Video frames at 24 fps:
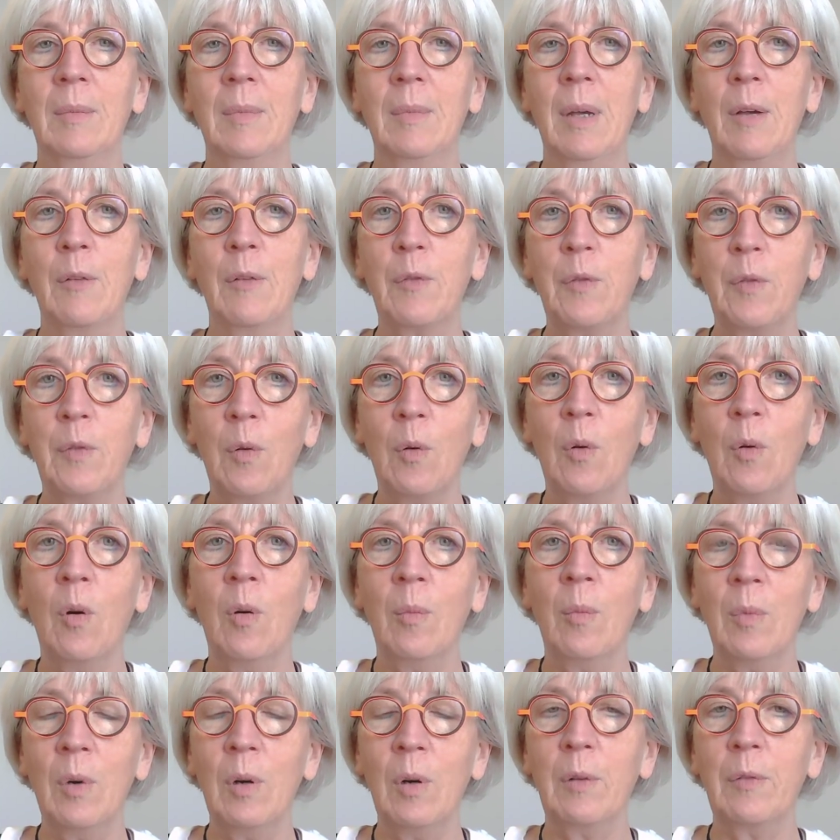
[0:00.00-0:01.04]
a
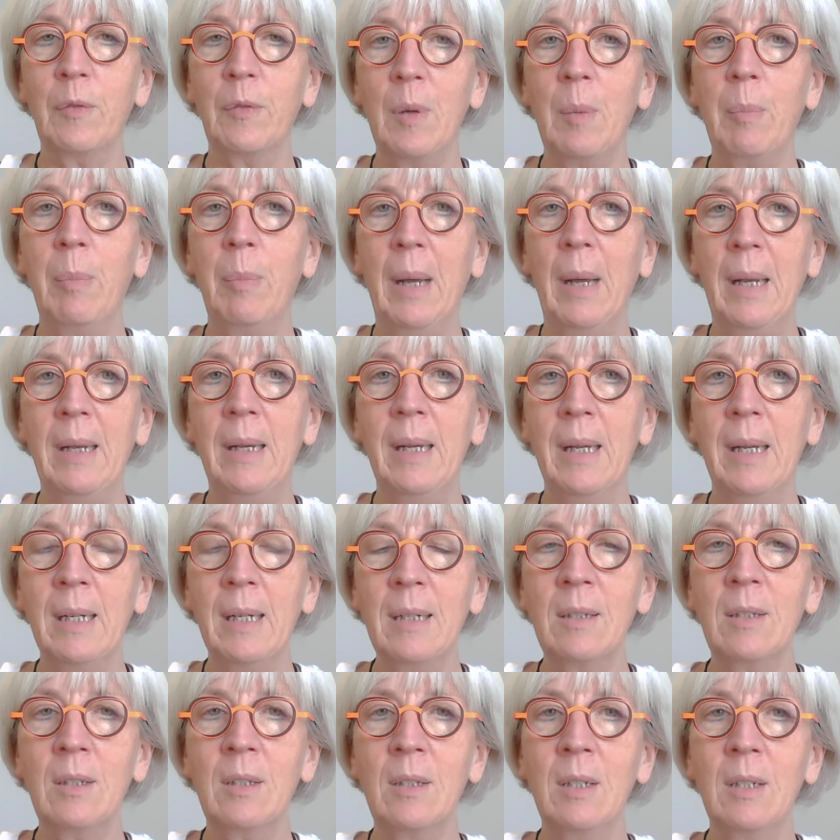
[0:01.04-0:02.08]
form of
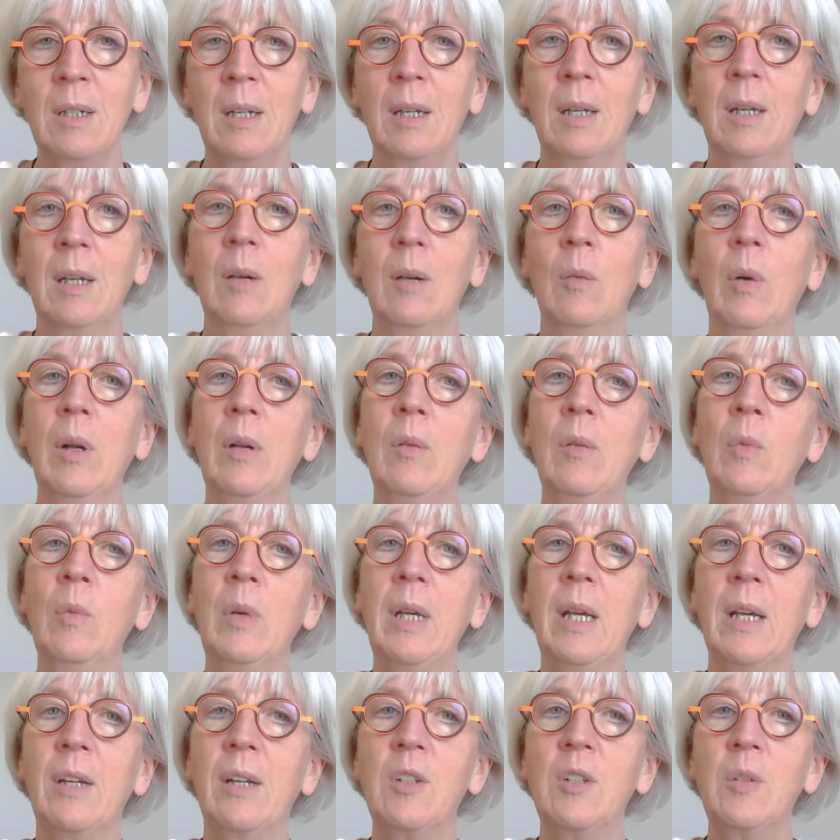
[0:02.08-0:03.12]
abundance, when we
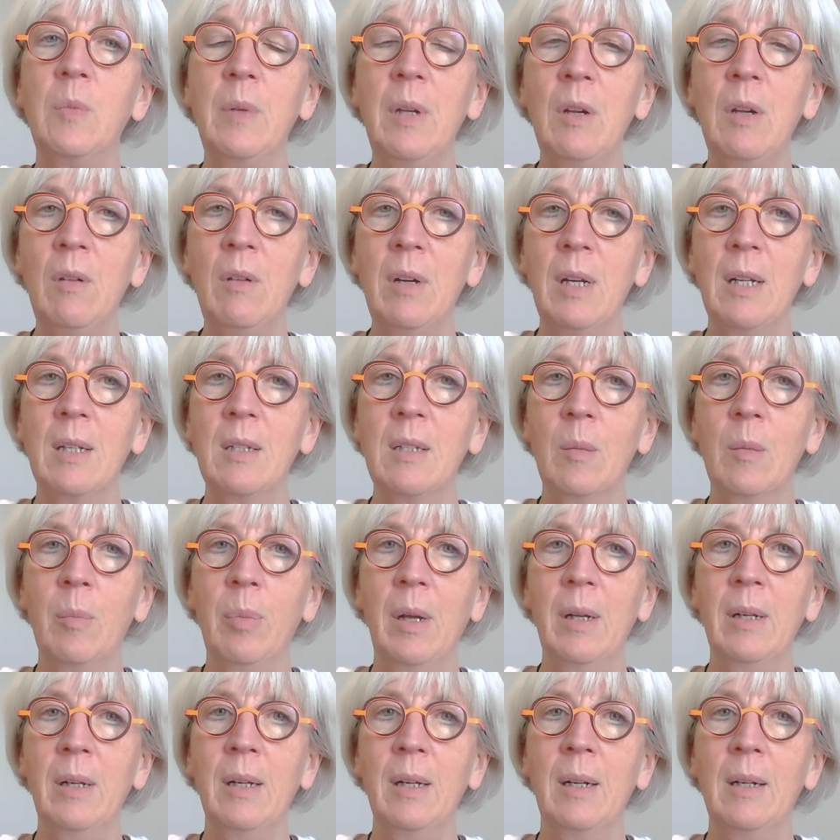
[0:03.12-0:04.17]
experience
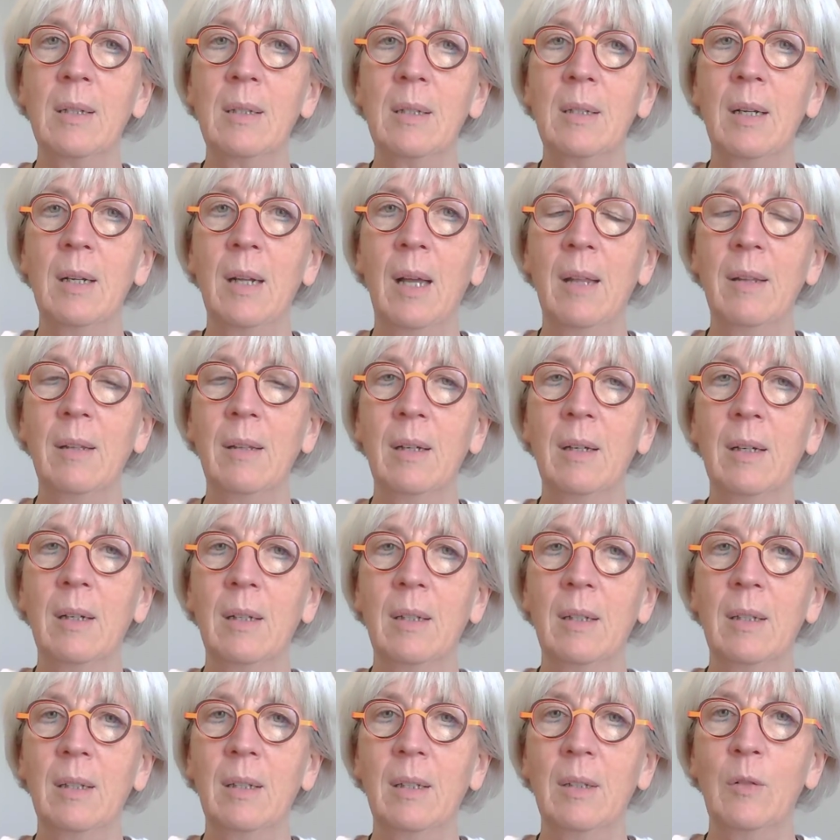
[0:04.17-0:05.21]
abundance in other
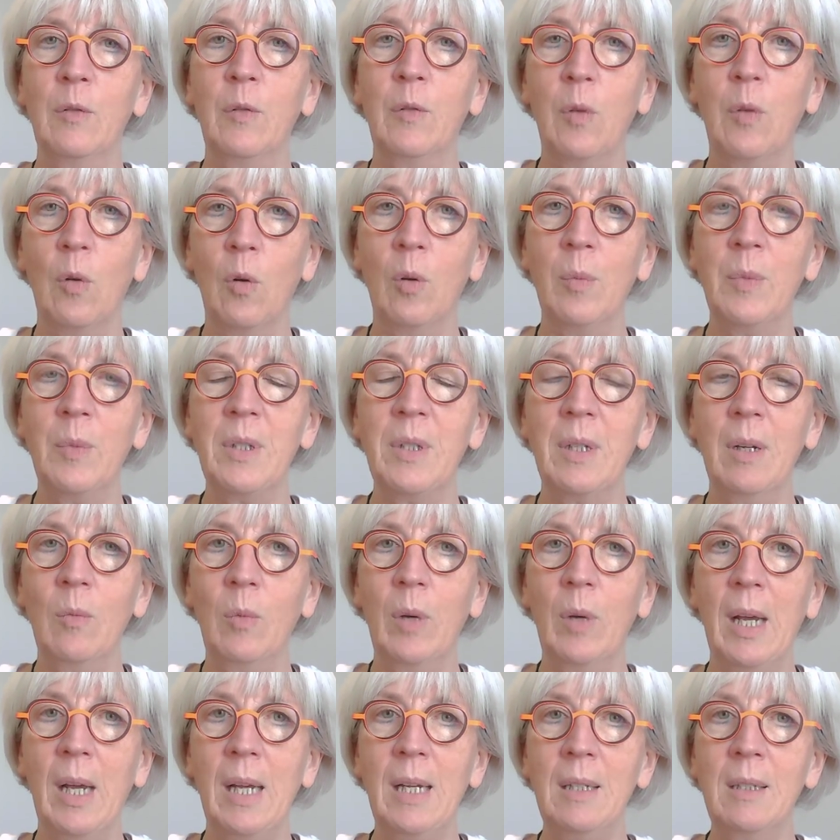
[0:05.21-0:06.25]
forms and
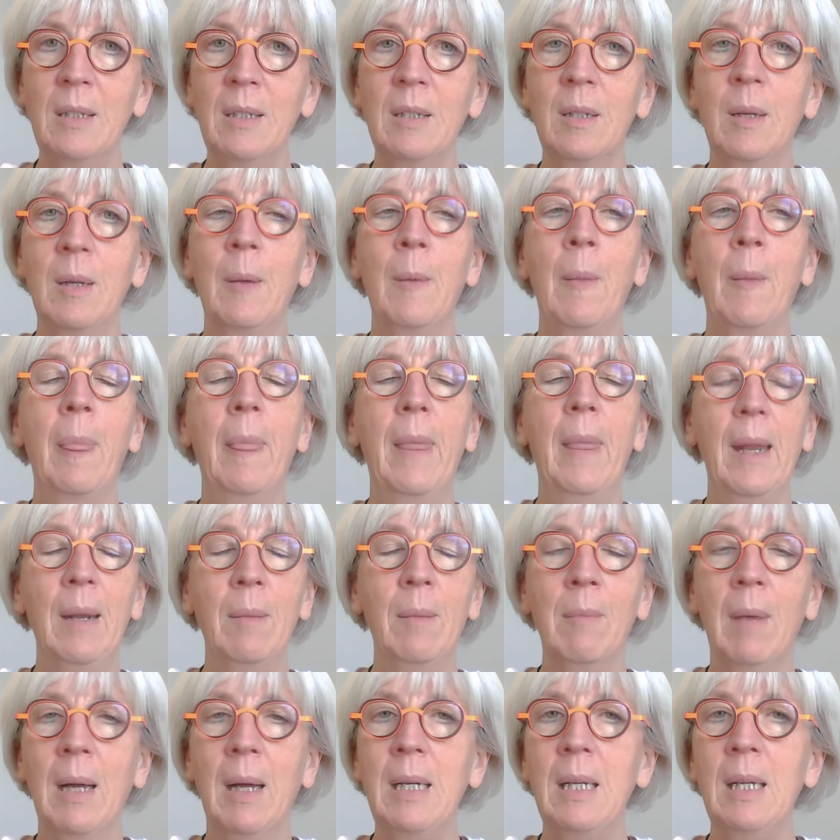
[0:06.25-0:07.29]
ways, then
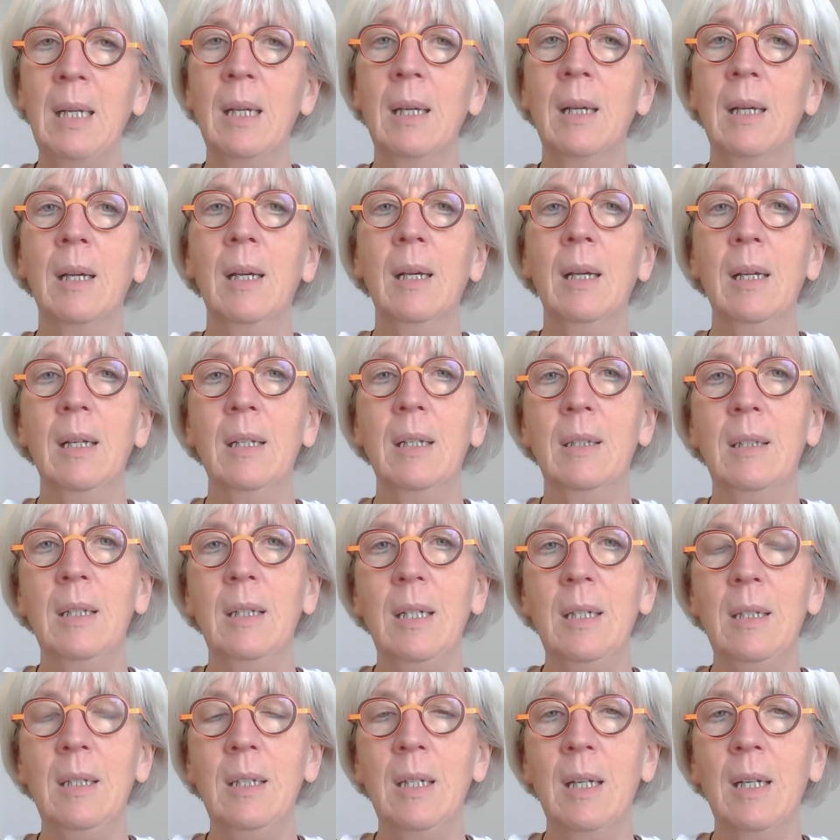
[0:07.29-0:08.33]
money is
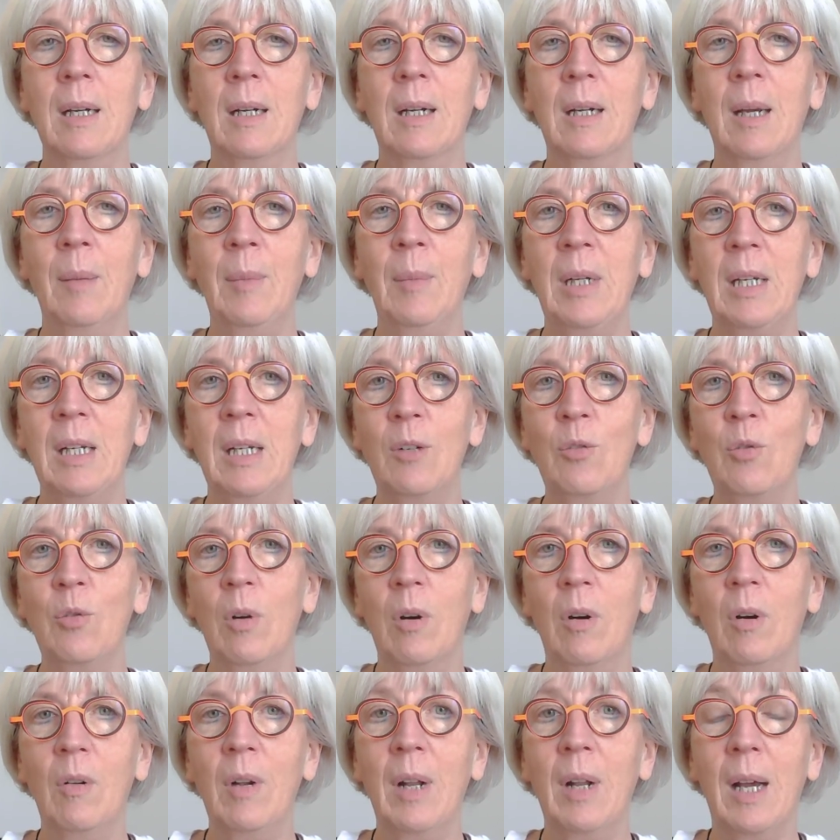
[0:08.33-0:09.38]
easier coming into
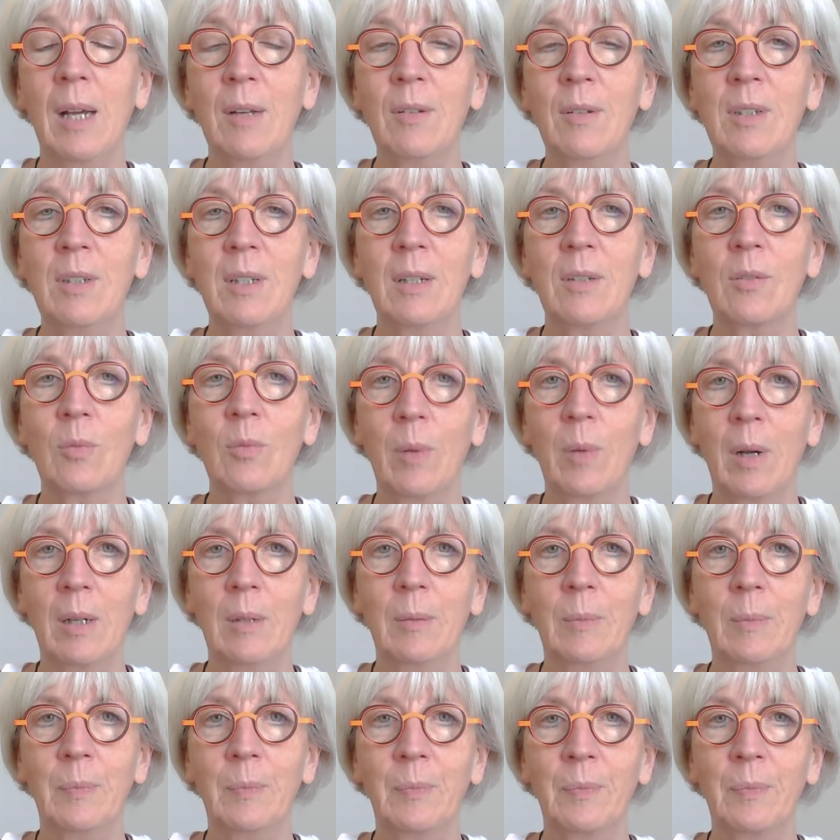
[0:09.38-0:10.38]
our lives as well.